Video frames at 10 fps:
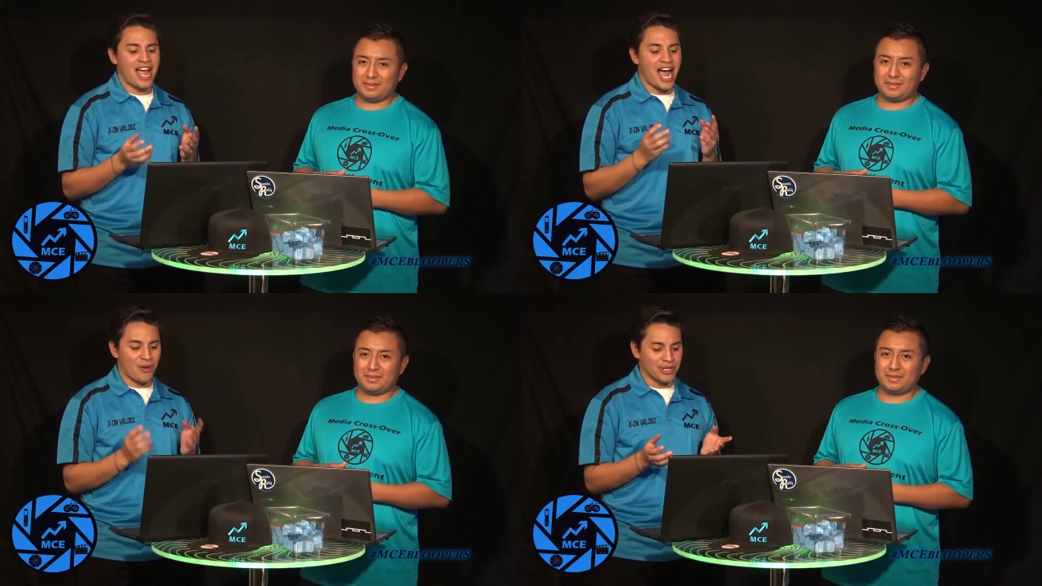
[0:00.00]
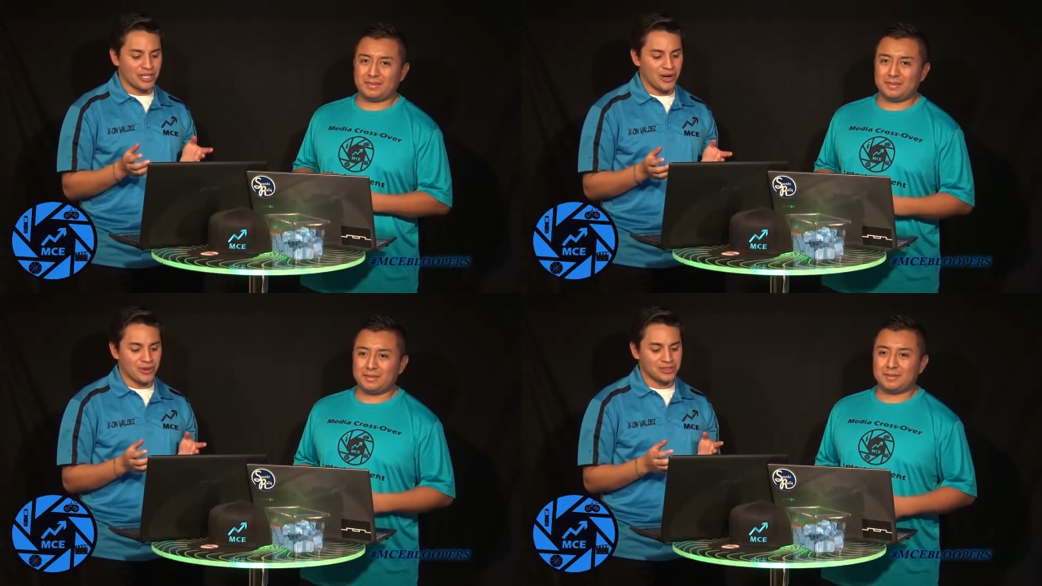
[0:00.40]
Speaker 1: how it
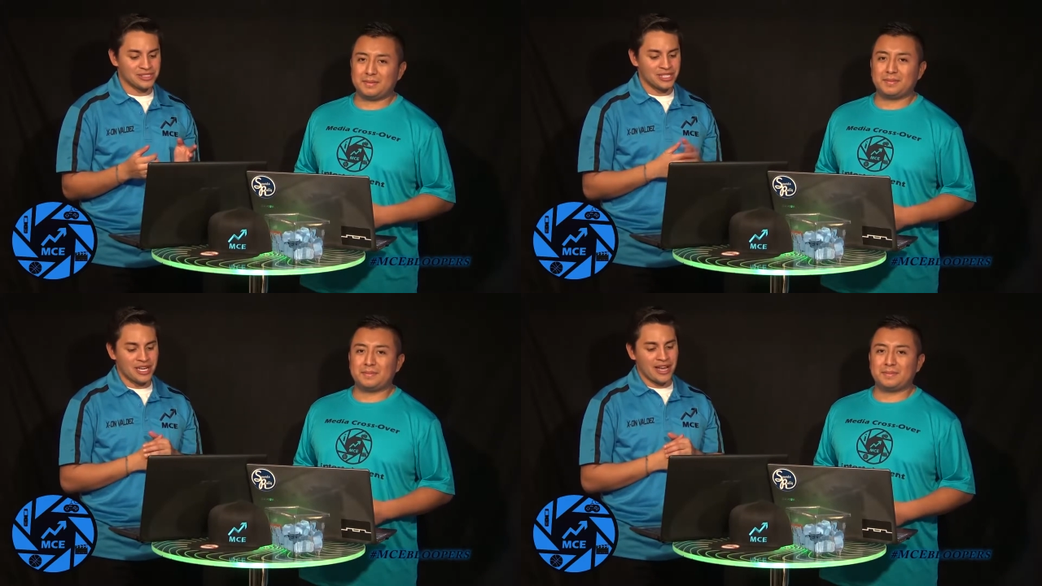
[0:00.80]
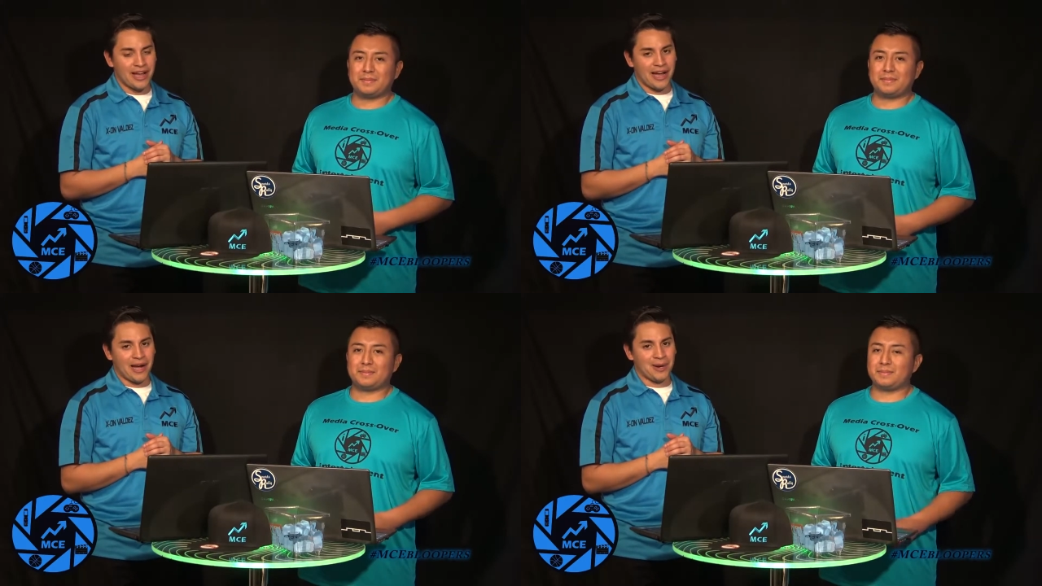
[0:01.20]
goes.
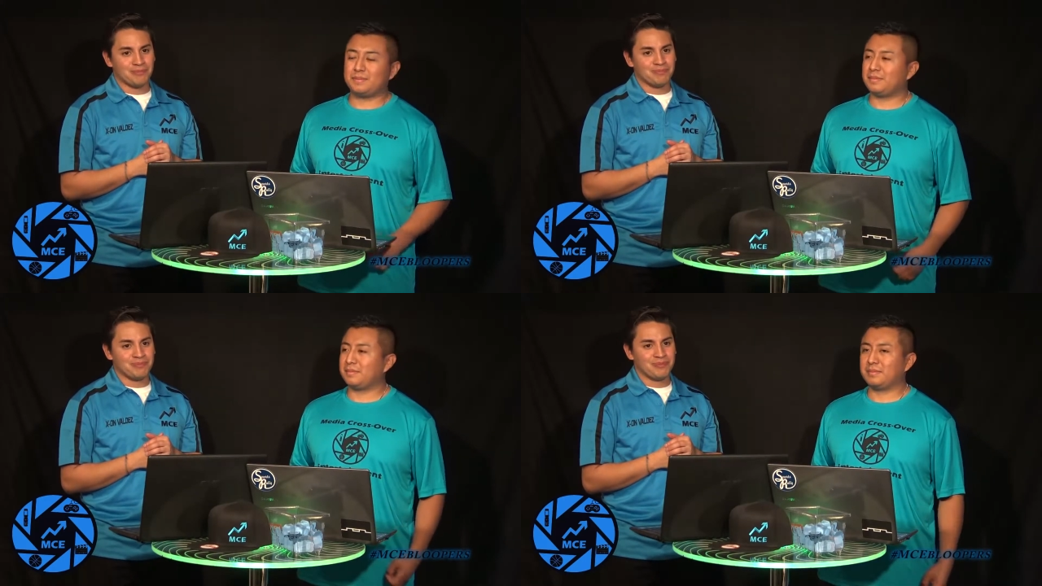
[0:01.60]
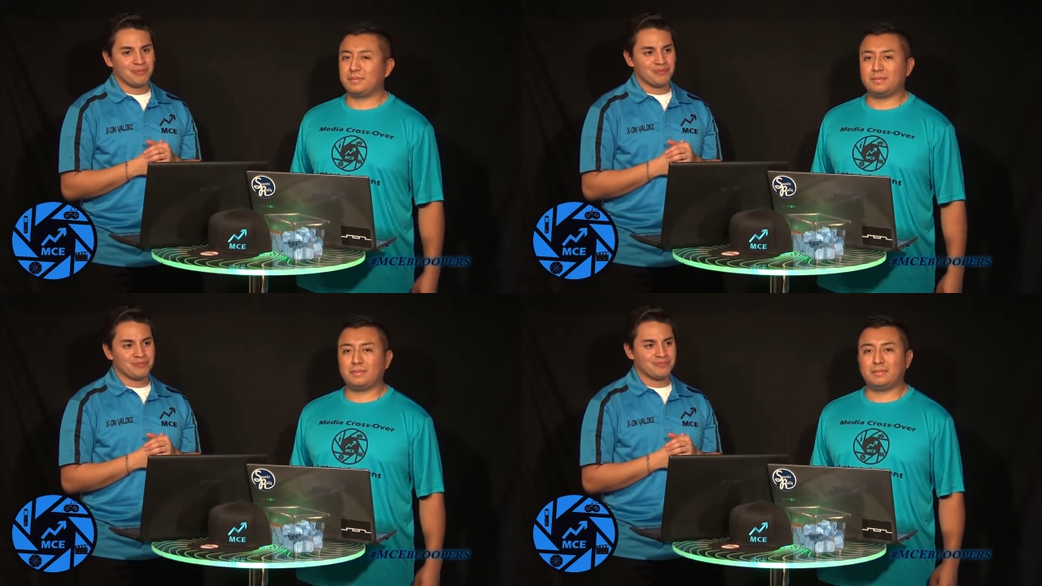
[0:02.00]
Um,
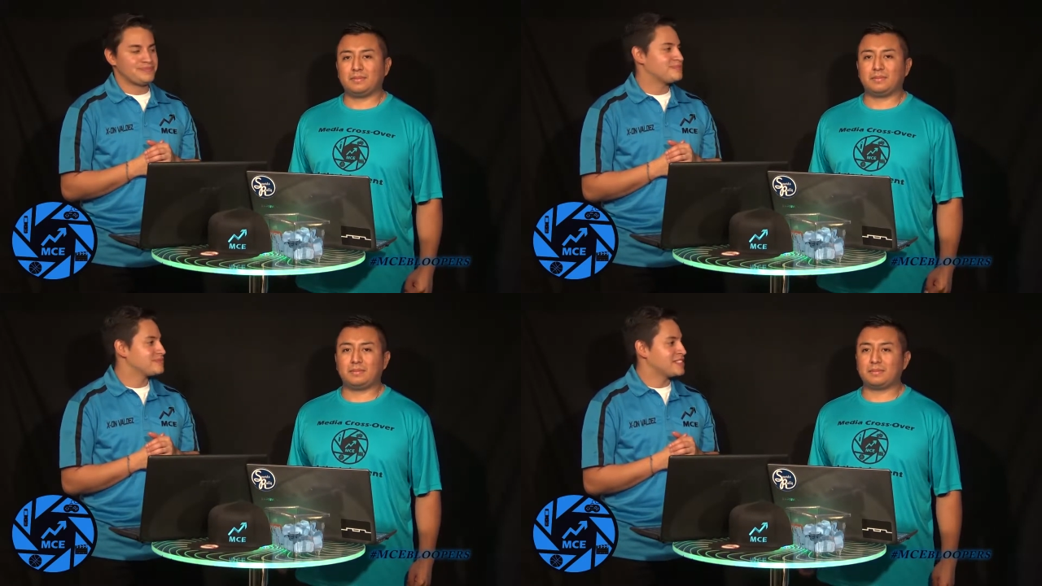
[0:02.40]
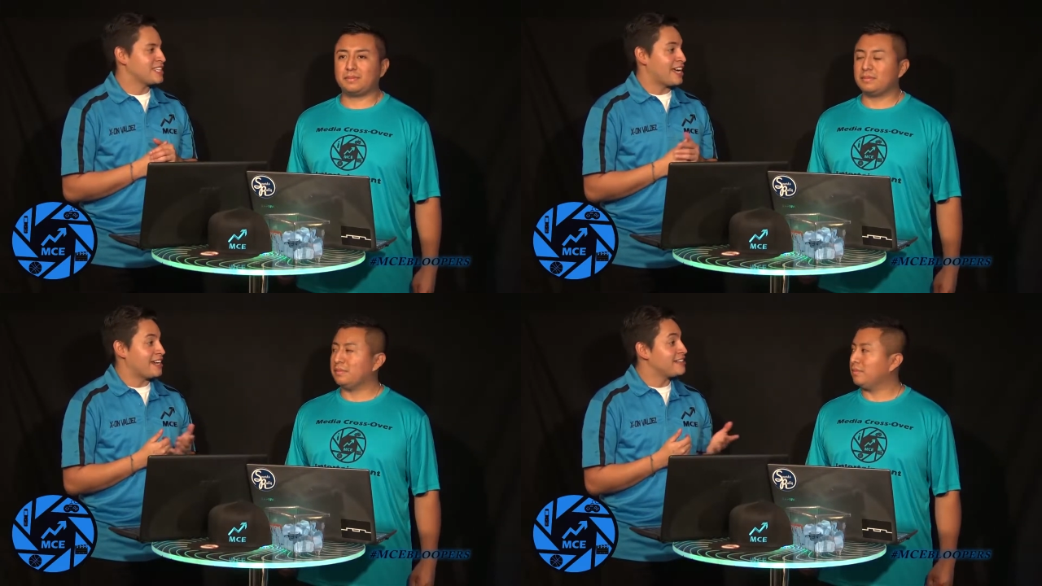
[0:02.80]

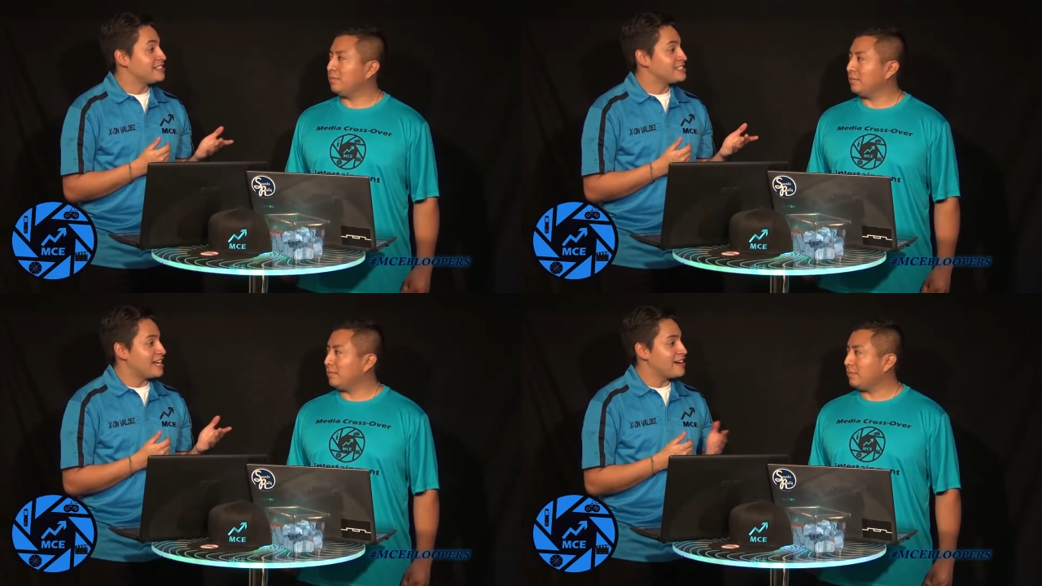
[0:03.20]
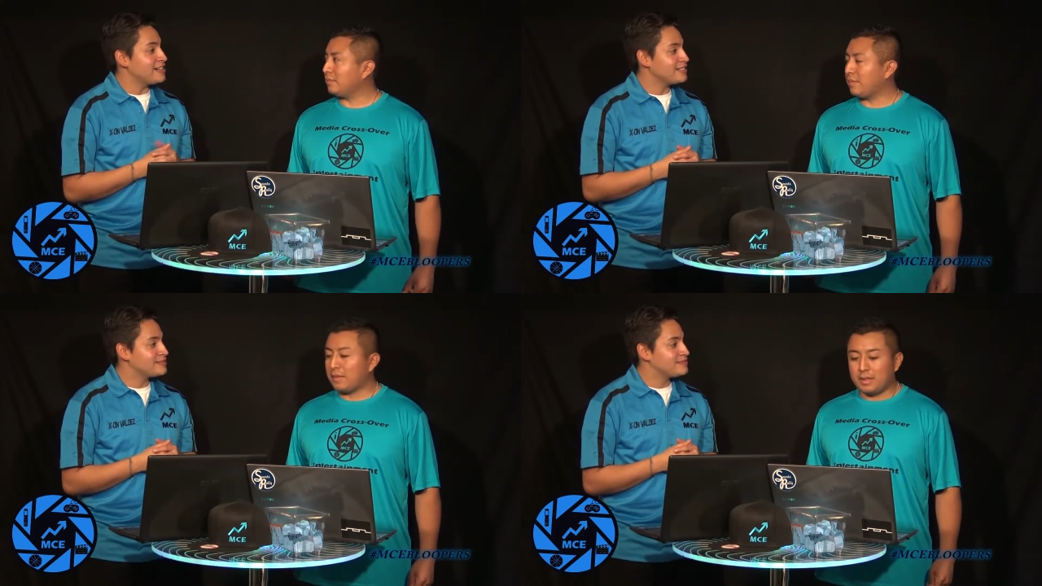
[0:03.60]
got anything to say,
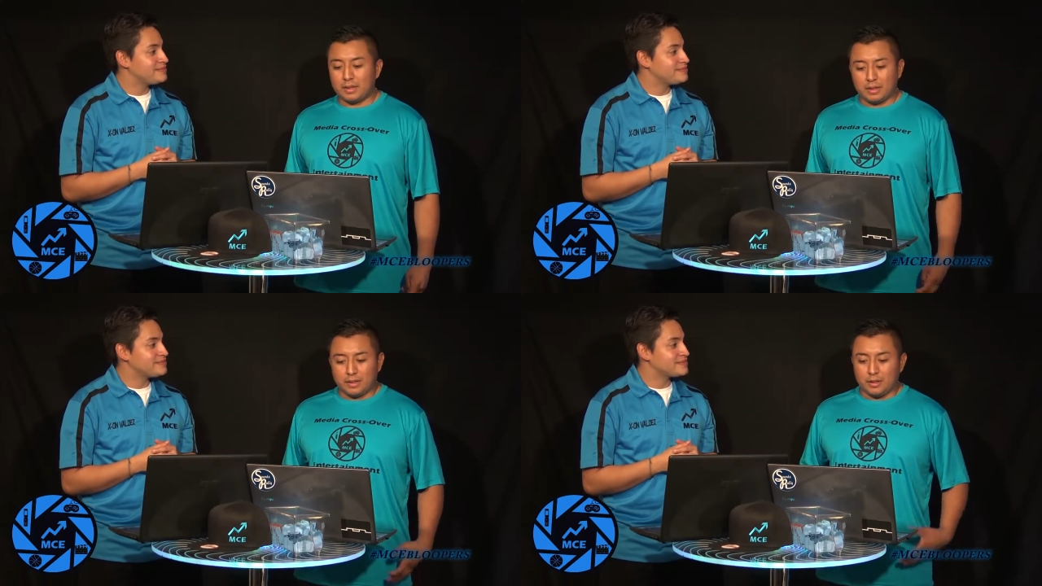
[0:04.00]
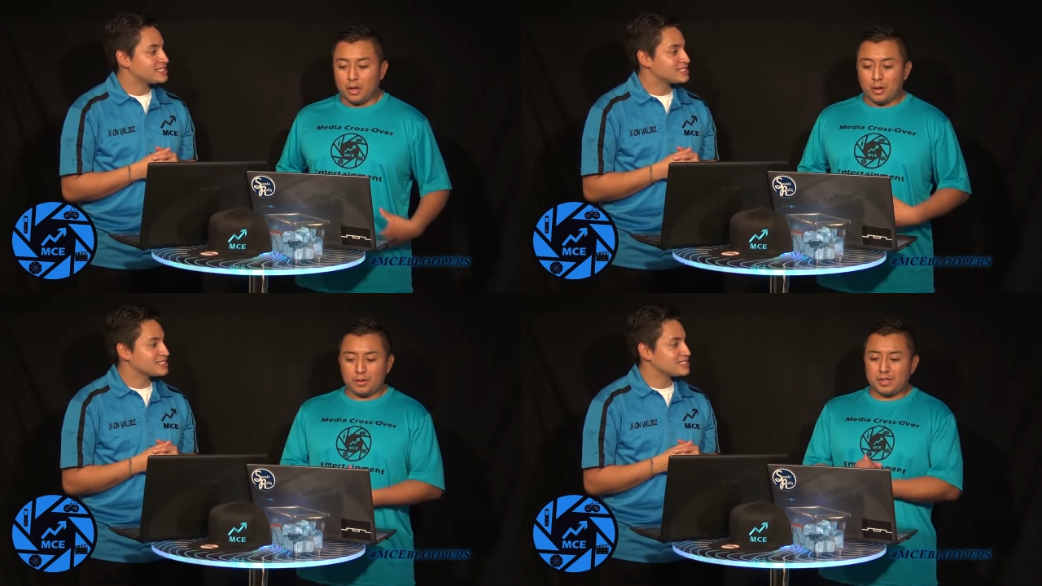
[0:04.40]
Erick?
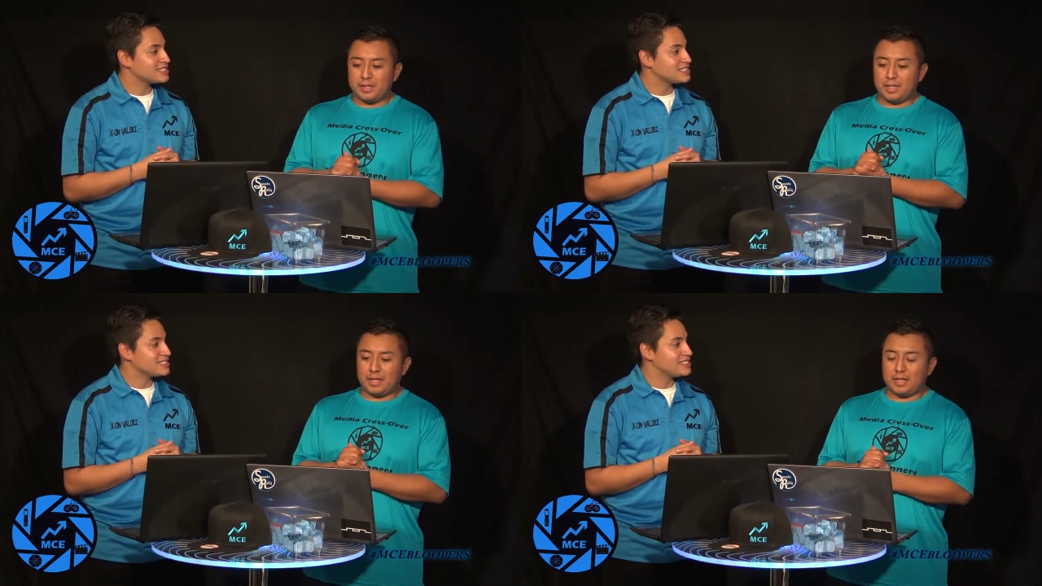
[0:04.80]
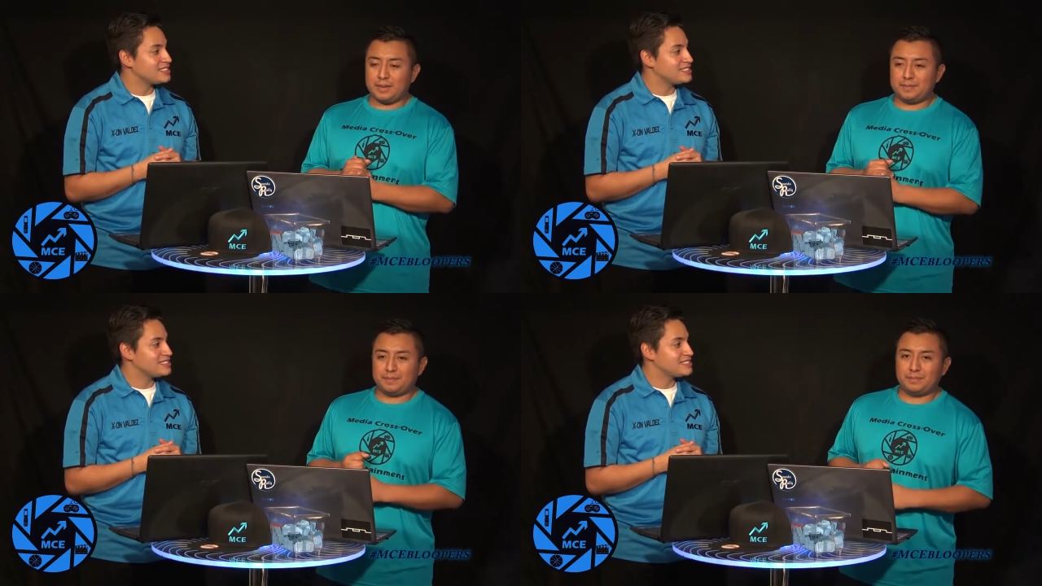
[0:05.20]
Speaker 2: No, just uh.